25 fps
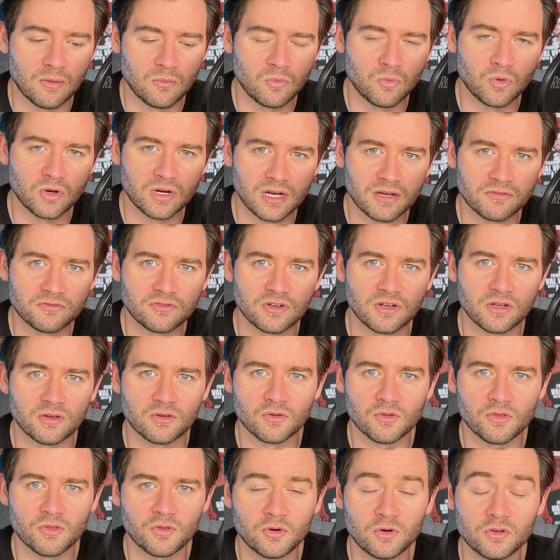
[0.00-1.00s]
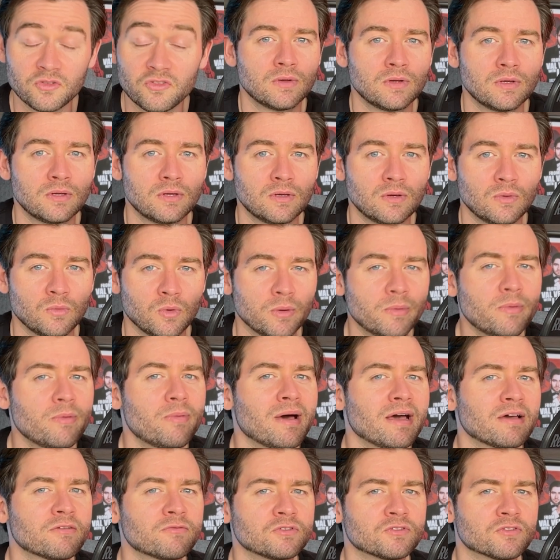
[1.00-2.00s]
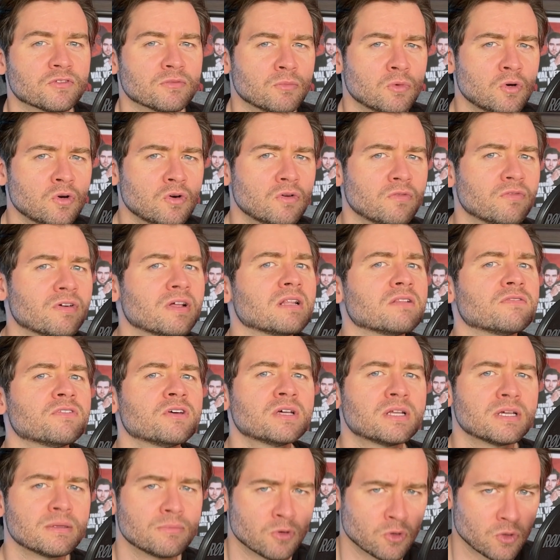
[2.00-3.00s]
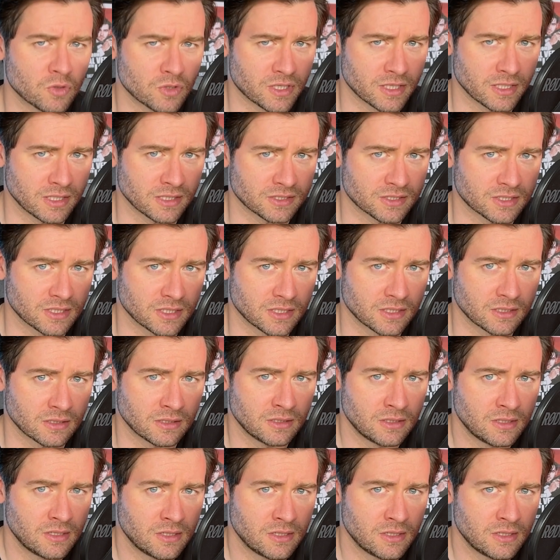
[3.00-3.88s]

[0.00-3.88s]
Would love to know your thoughts. We'll be back for some more Val Verde broadcasting.